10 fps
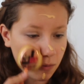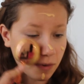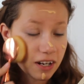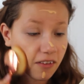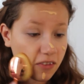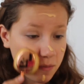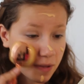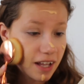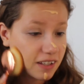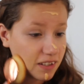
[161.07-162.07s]
right off the
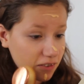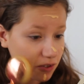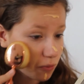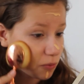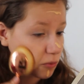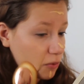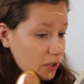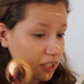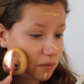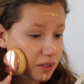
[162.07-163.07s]
bat this feels
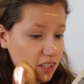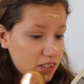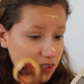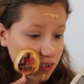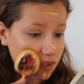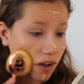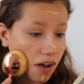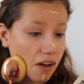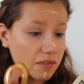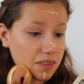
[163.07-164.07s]
really, really
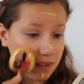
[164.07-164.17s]
soft.